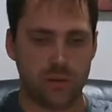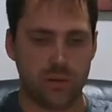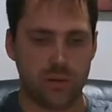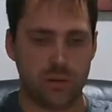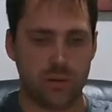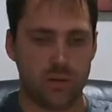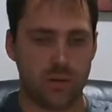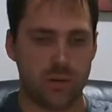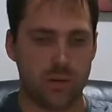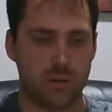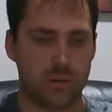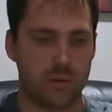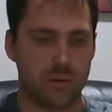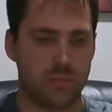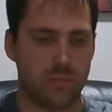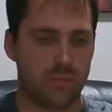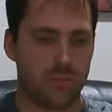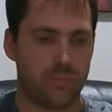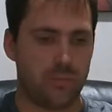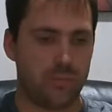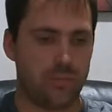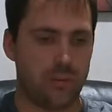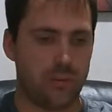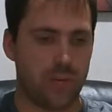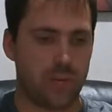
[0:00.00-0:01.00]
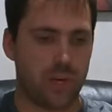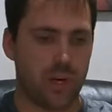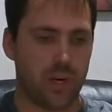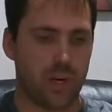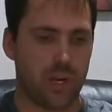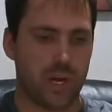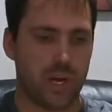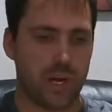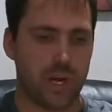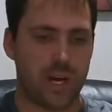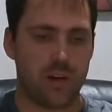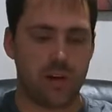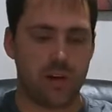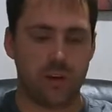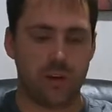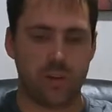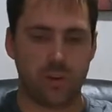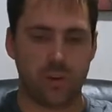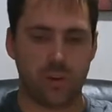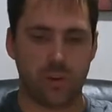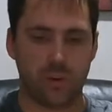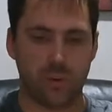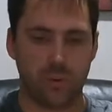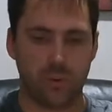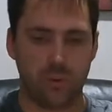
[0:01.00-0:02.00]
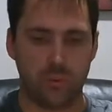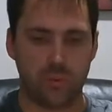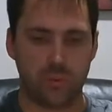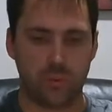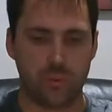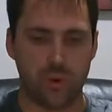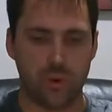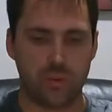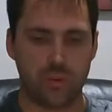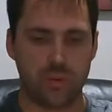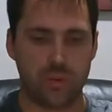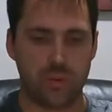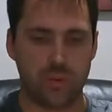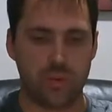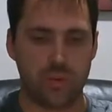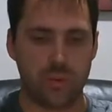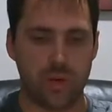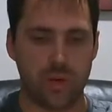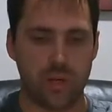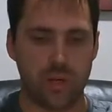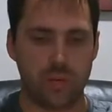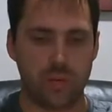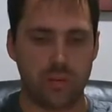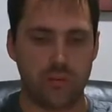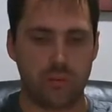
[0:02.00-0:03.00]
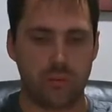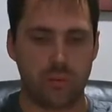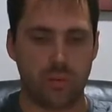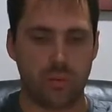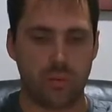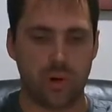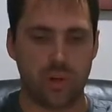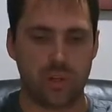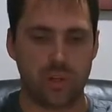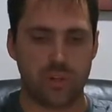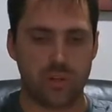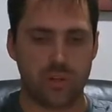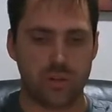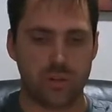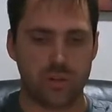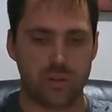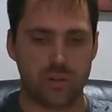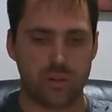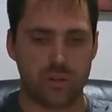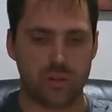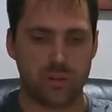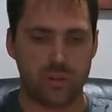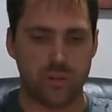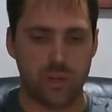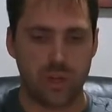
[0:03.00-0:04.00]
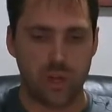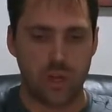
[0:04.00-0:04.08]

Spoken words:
A guy on the group posted about some questions,